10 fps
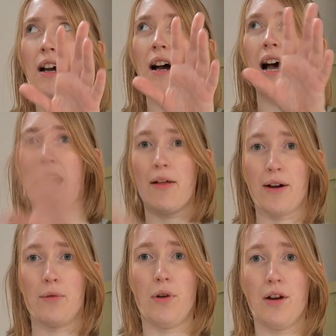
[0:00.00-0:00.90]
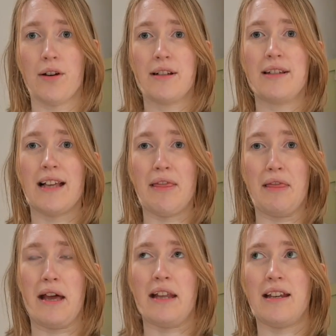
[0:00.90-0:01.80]
how that all looks, and
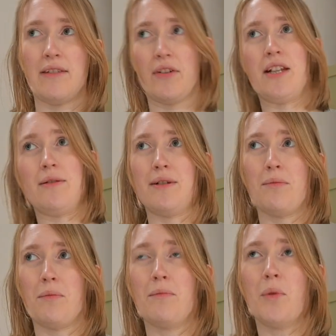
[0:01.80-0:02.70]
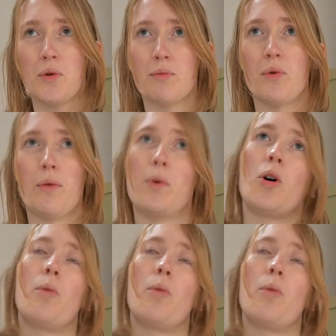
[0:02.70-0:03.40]
then if I need to order more I will.